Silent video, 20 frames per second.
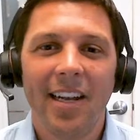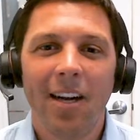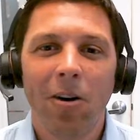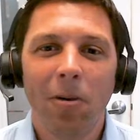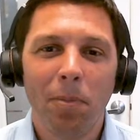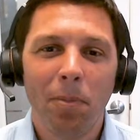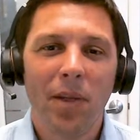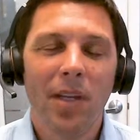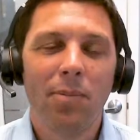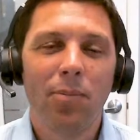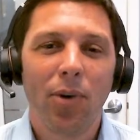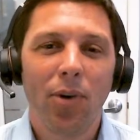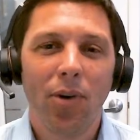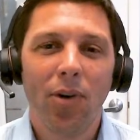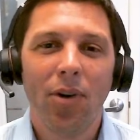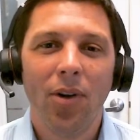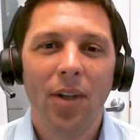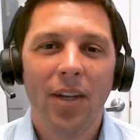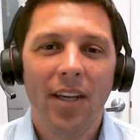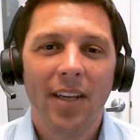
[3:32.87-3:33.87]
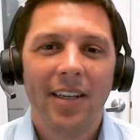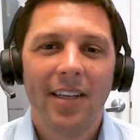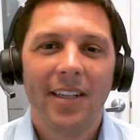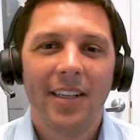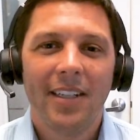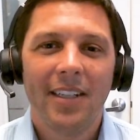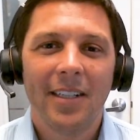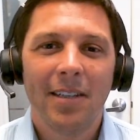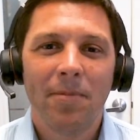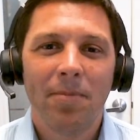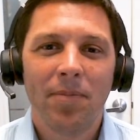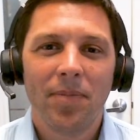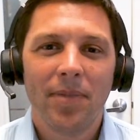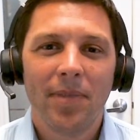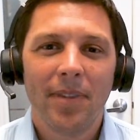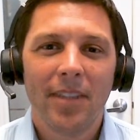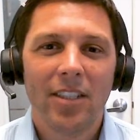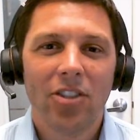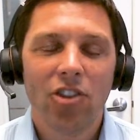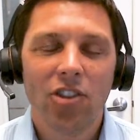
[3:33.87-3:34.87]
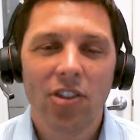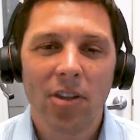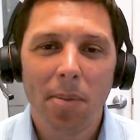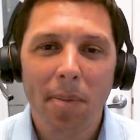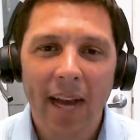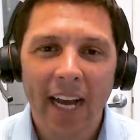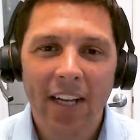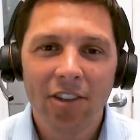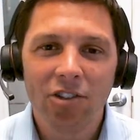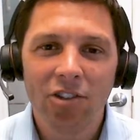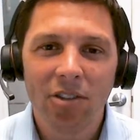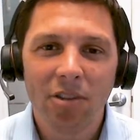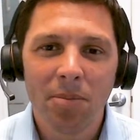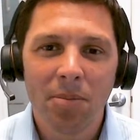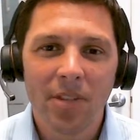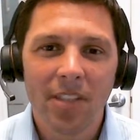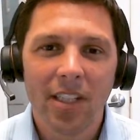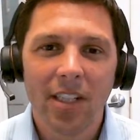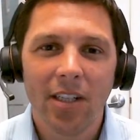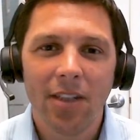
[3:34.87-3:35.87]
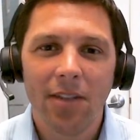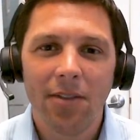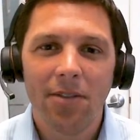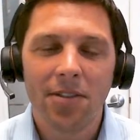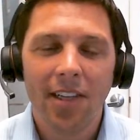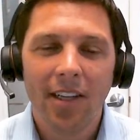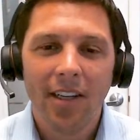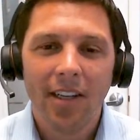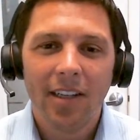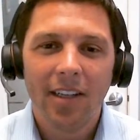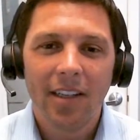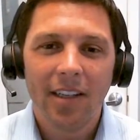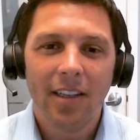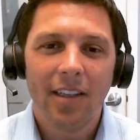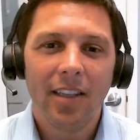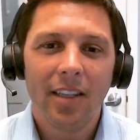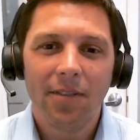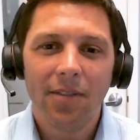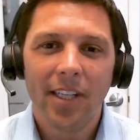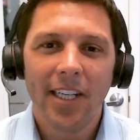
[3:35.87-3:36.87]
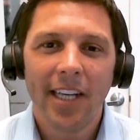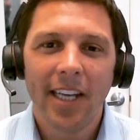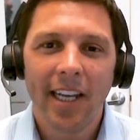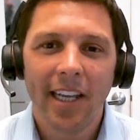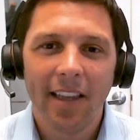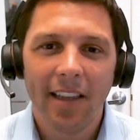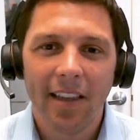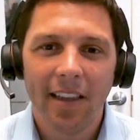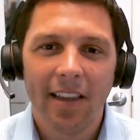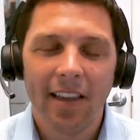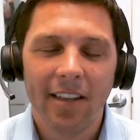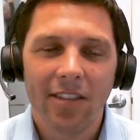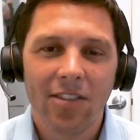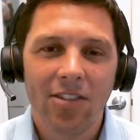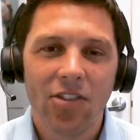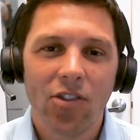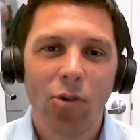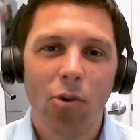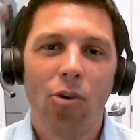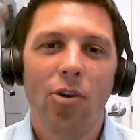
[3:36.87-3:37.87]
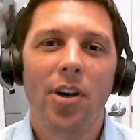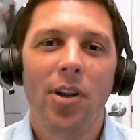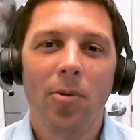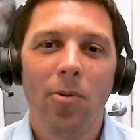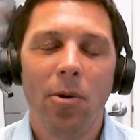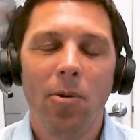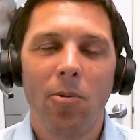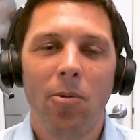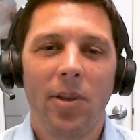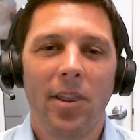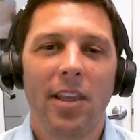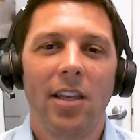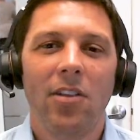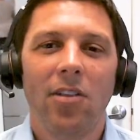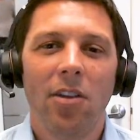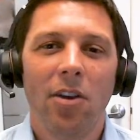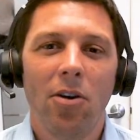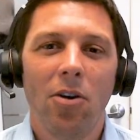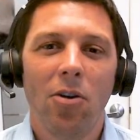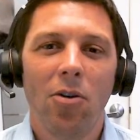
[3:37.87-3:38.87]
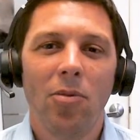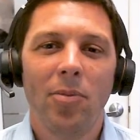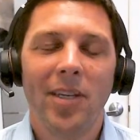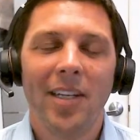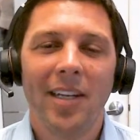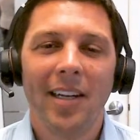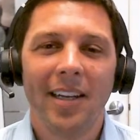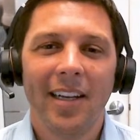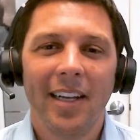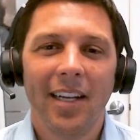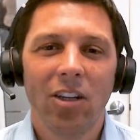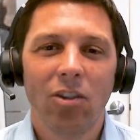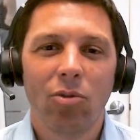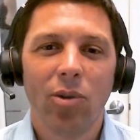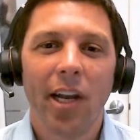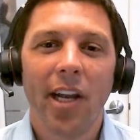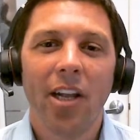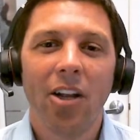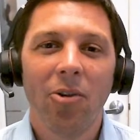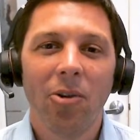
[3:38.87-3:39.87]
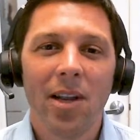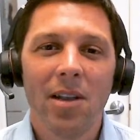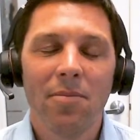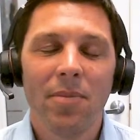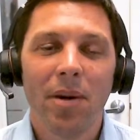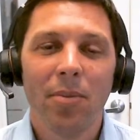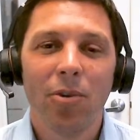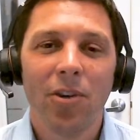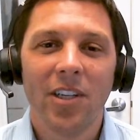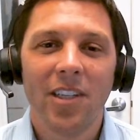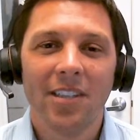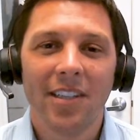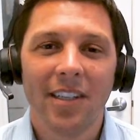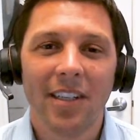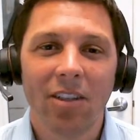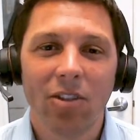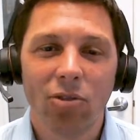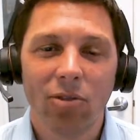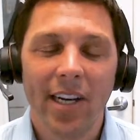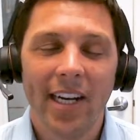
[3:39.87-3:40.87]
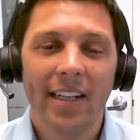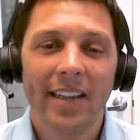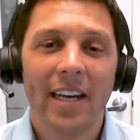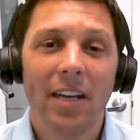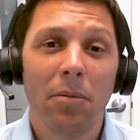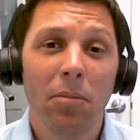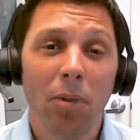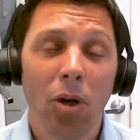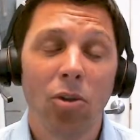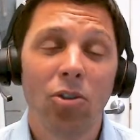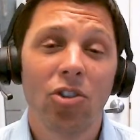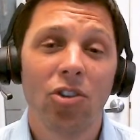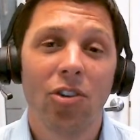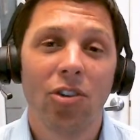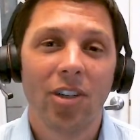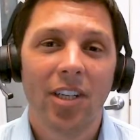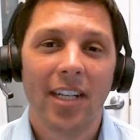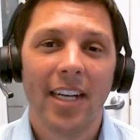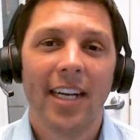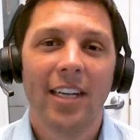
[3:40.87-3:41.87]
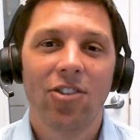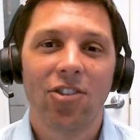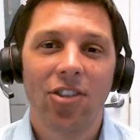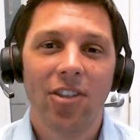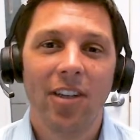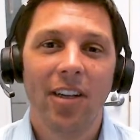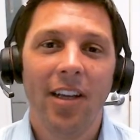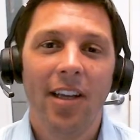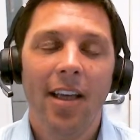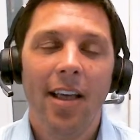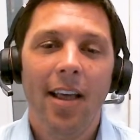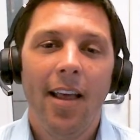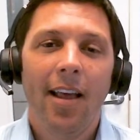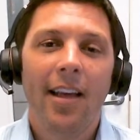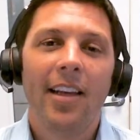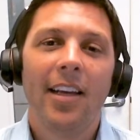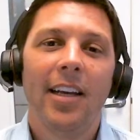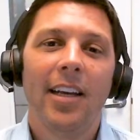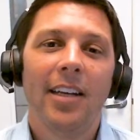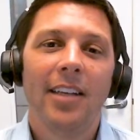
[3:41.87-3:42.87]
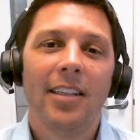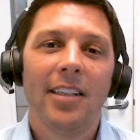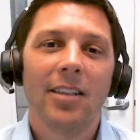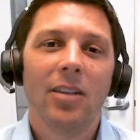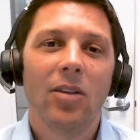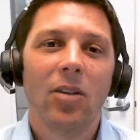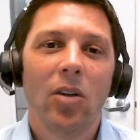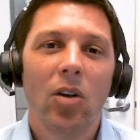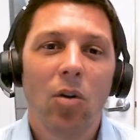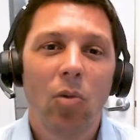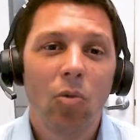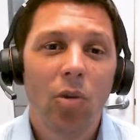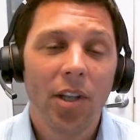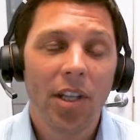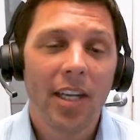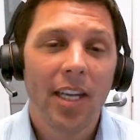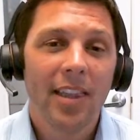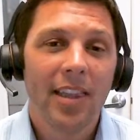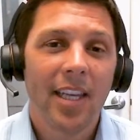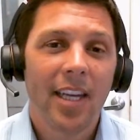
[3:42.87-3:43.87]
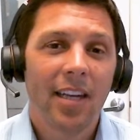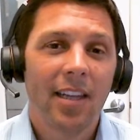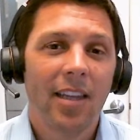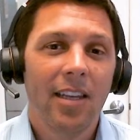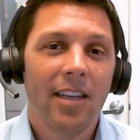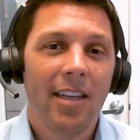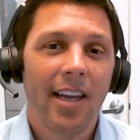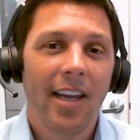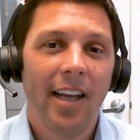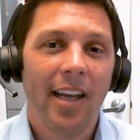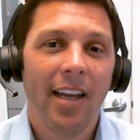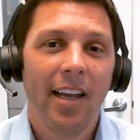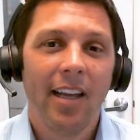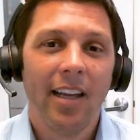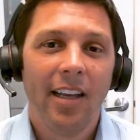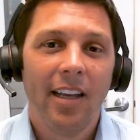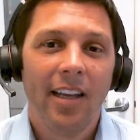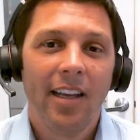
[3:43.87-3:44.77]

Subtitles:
help people just imagine themselves living this story within the home and creating great memories and creating that emotional connection. And really, at the end of the day,